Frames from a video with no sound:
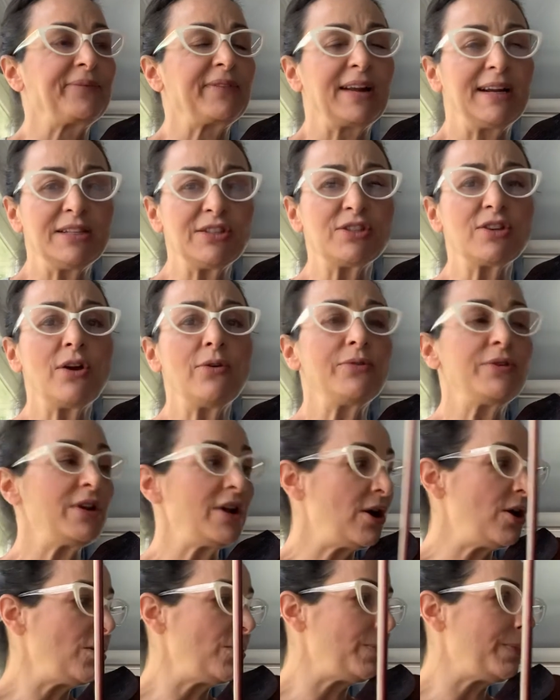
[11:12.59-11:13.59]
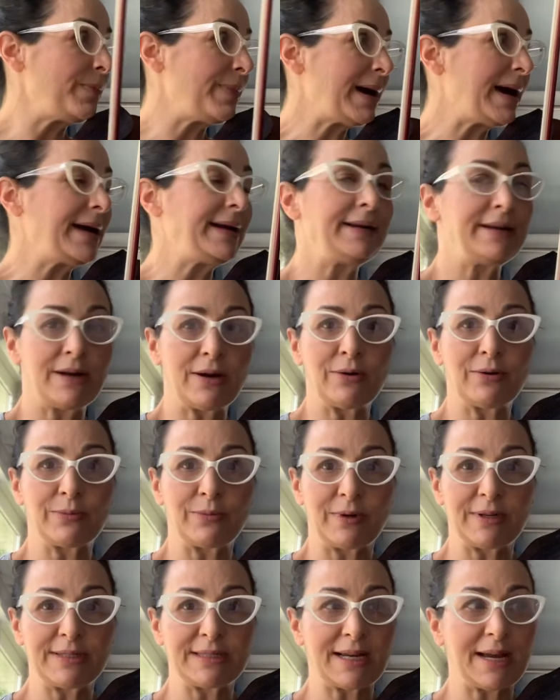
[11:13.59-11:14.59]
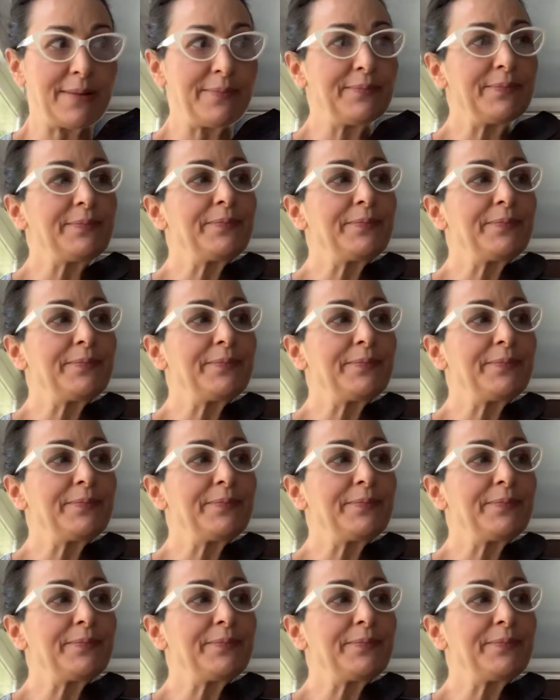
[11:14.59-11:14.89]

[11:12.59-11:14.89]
Let's go note by note one time.